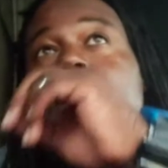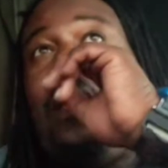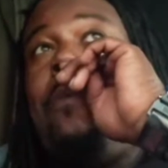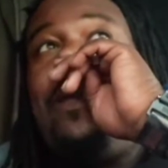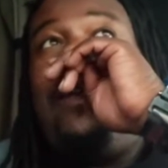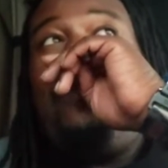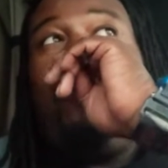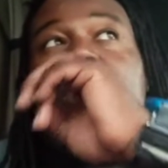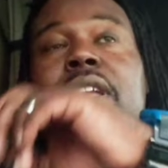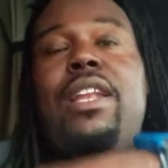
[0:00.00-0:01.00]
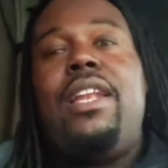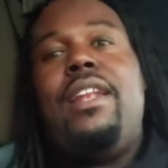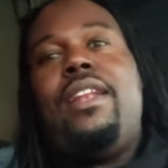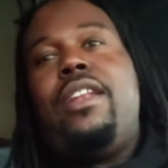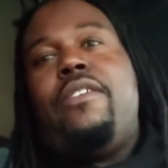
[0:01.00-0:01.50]
I mean, with
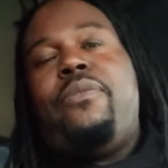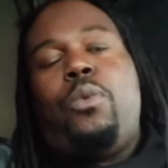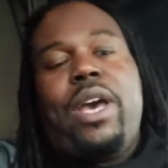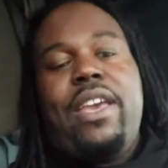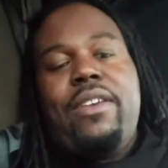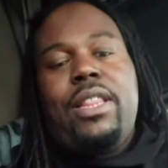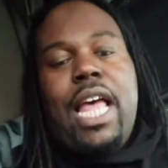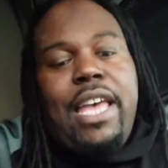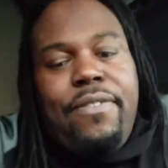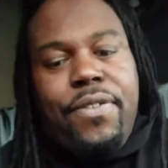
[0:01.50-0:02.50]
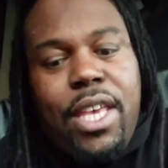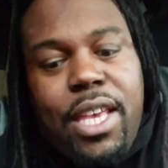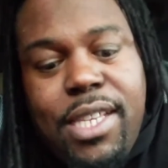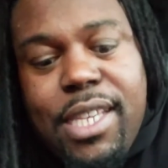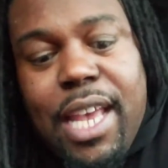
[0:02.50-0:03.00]
the way life
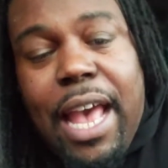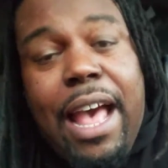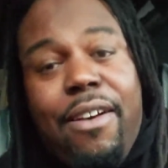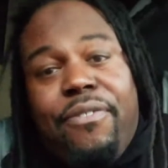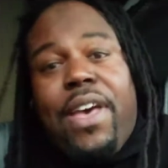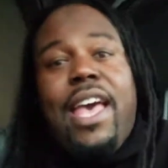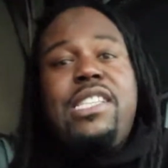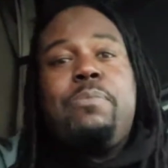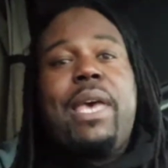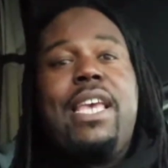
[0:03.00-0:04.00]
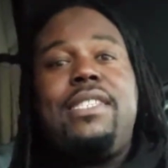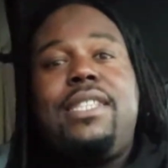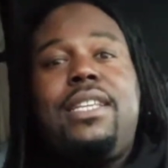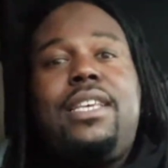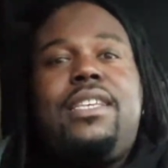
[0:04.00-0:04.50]
is and how fast-paced
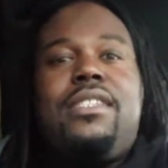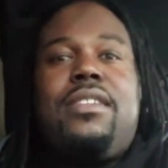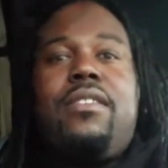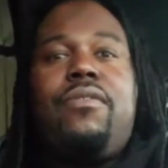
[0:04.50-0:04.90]
it is,